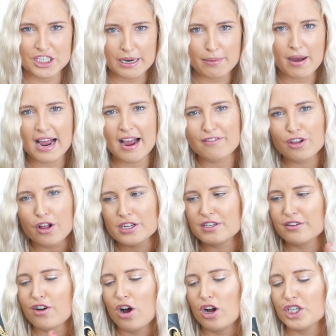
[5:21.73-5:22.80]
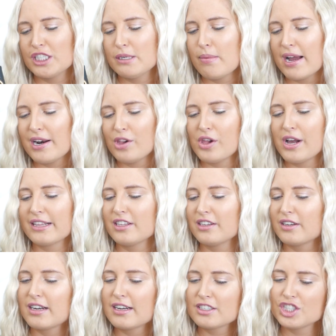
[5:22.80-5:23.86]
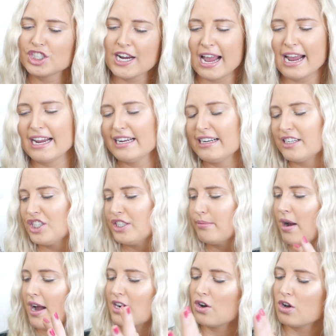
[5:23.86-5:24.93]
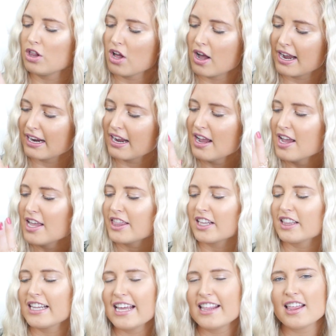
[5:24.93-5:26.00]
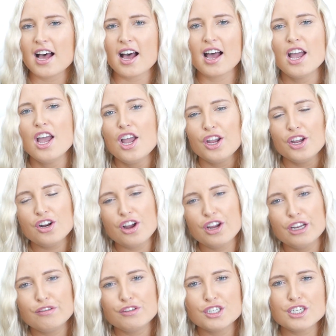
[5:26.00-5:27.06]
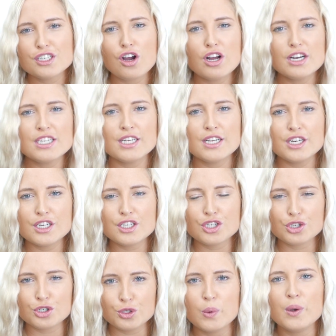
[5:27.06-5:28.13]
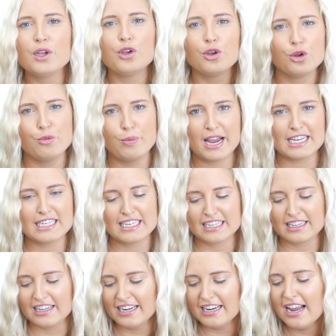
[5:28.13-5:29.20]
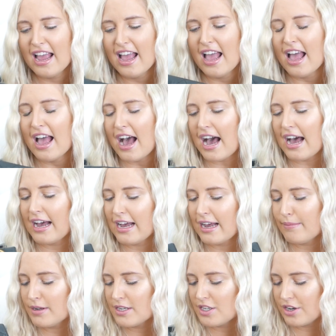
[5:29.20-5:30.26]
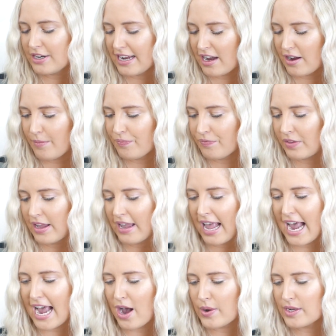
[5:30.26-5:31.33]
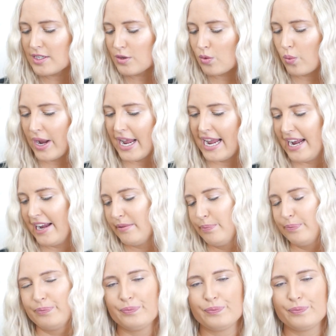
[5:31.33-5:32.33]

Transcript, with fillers: She might have lots of cons. She might not like the chain. She might not like the leather. You know, you've just got to do you, basically. Um, so now, how has it weared?